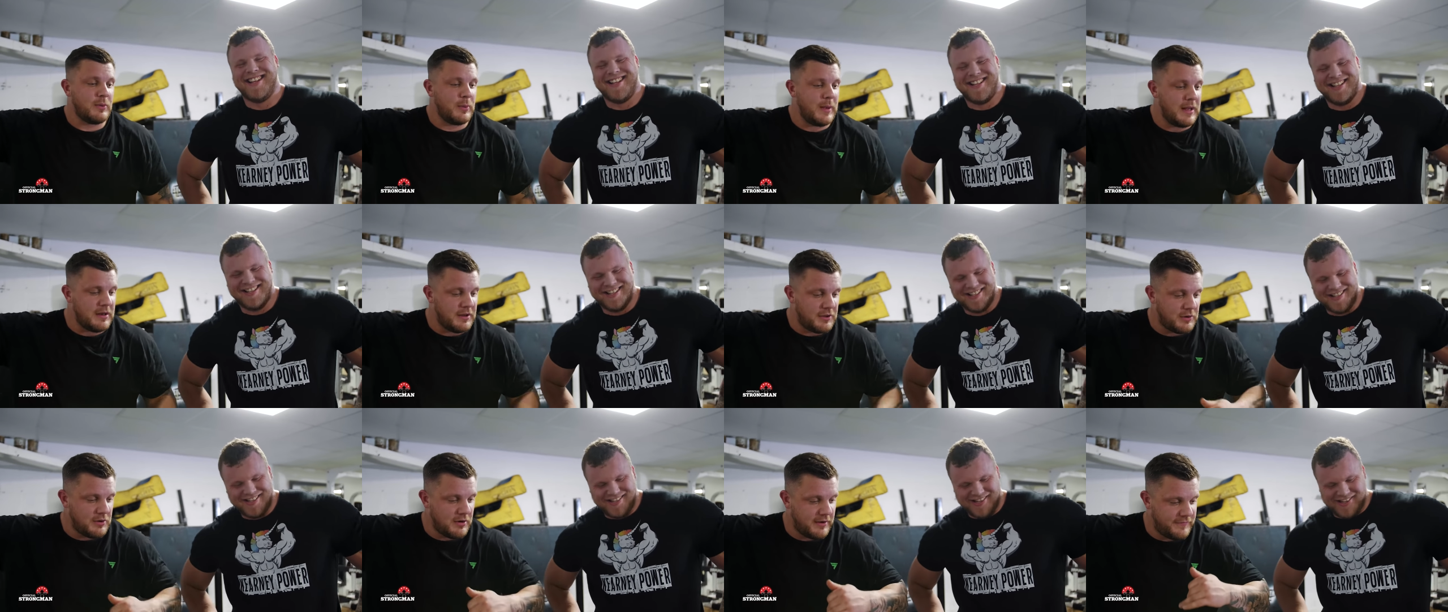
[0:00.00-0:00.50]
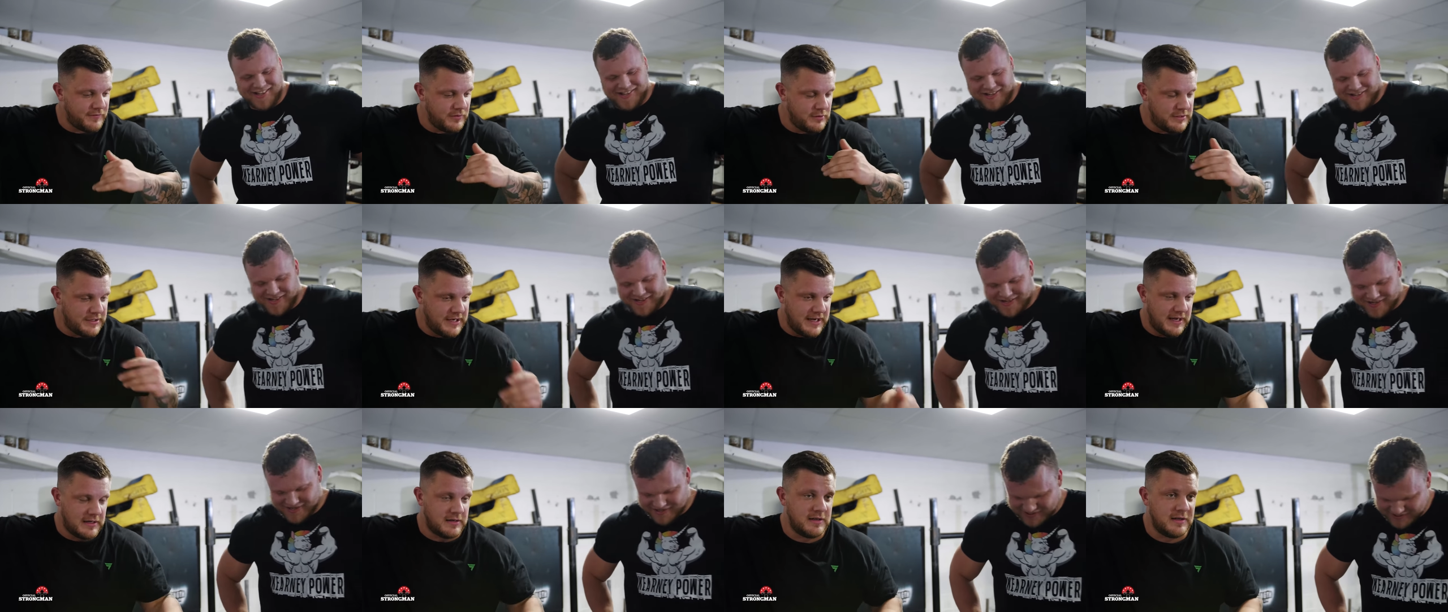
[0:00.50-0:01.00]
Speaker 1: We went through a few
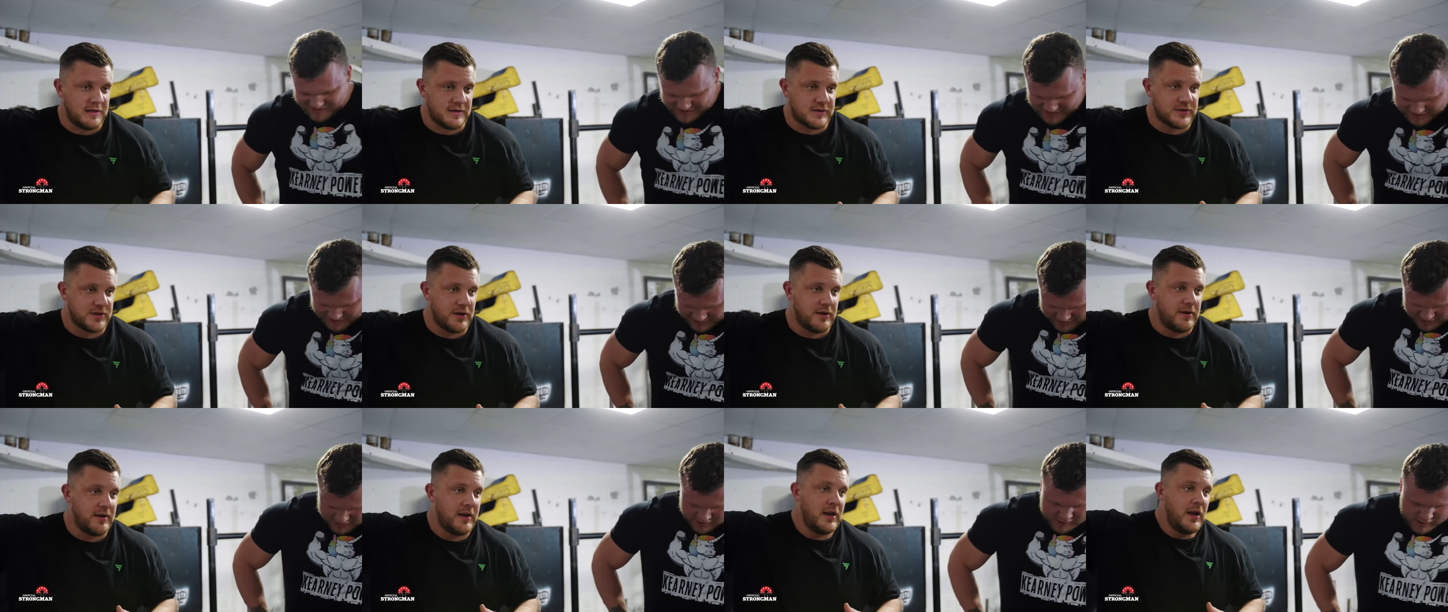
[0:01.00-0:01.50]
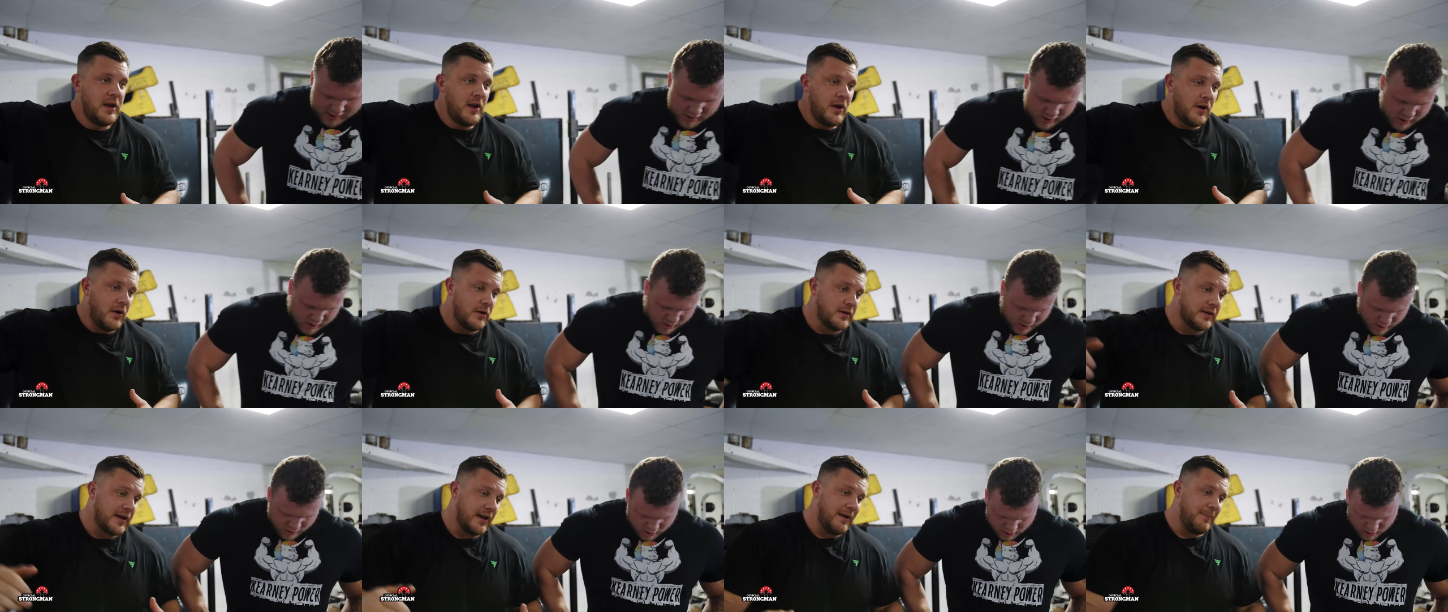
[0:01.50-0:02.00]
techniques on,
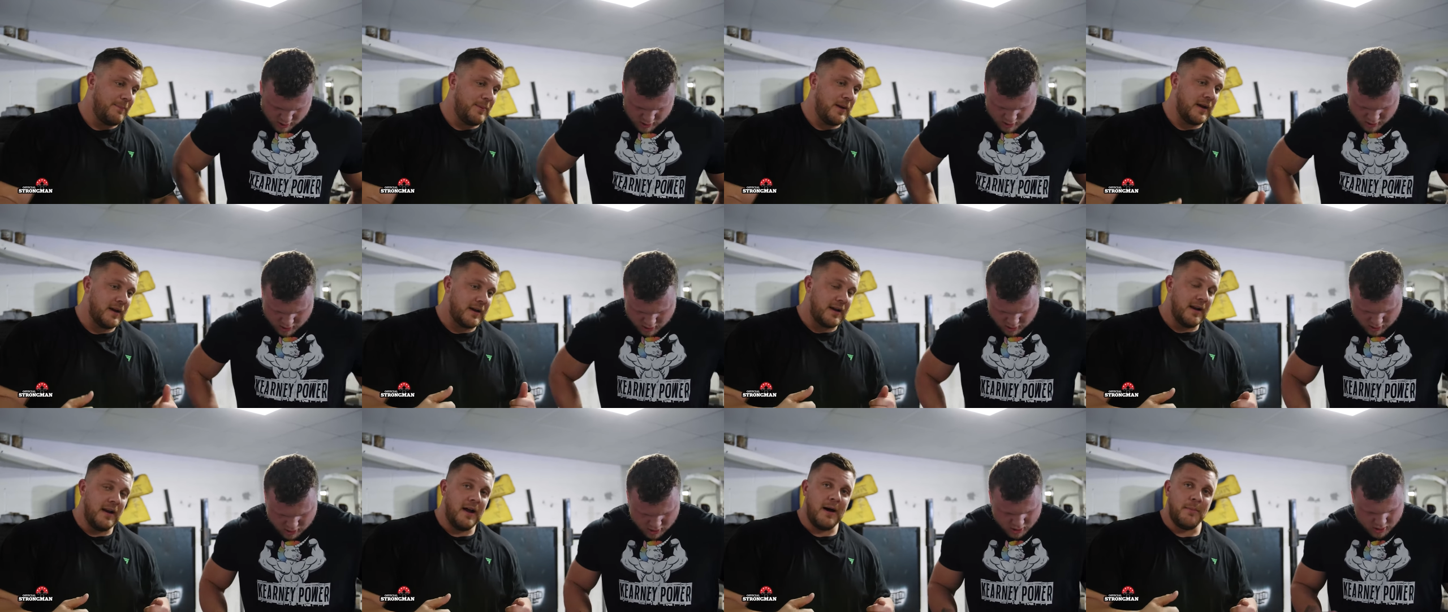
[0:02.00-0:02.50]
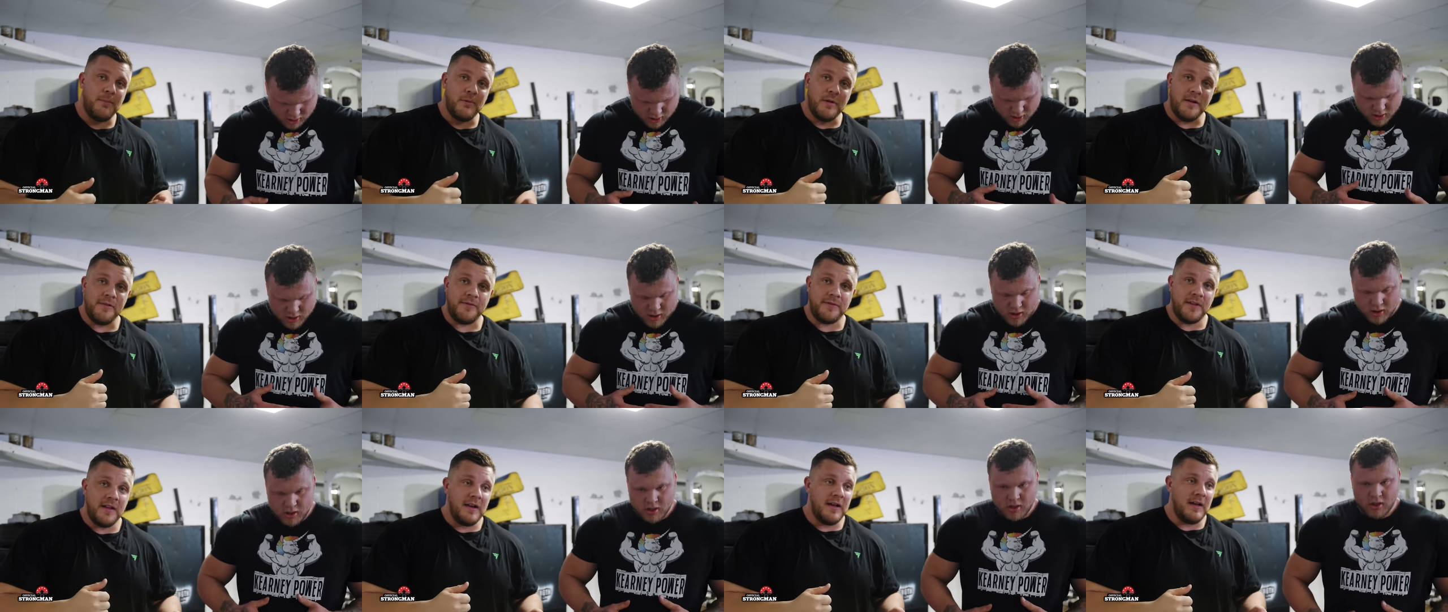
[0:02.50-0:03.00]
on kind of picking up,
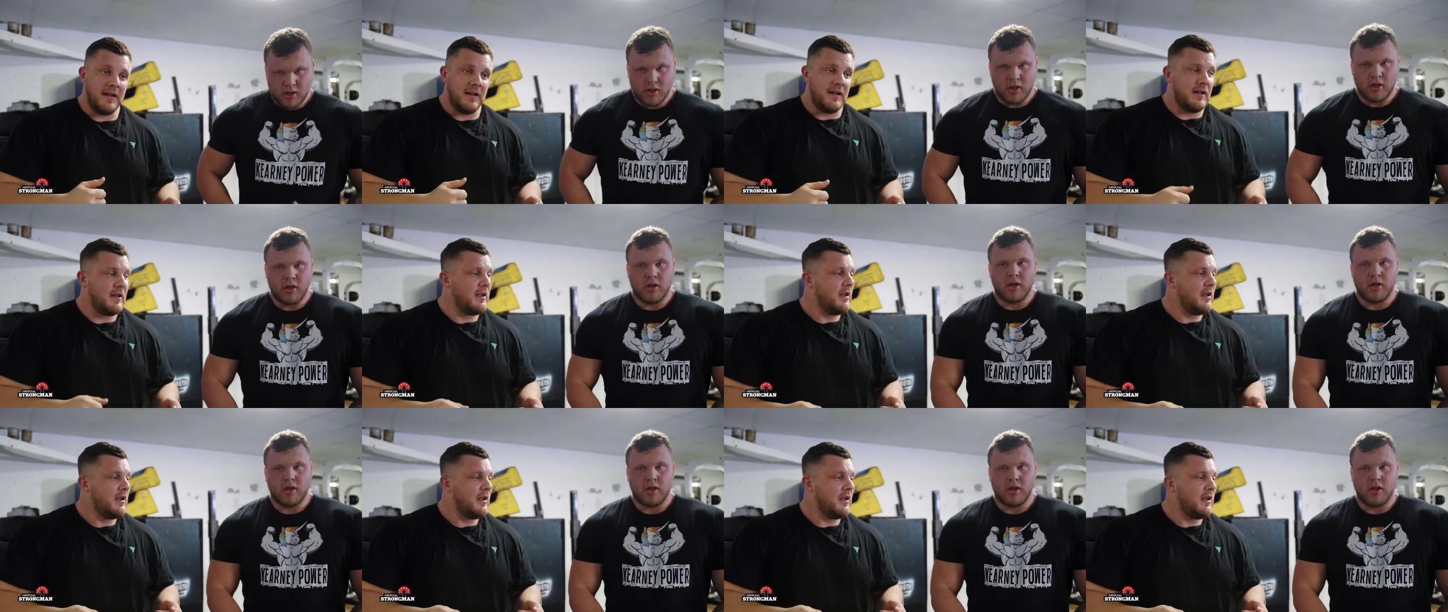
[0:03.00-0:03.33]
lifting it,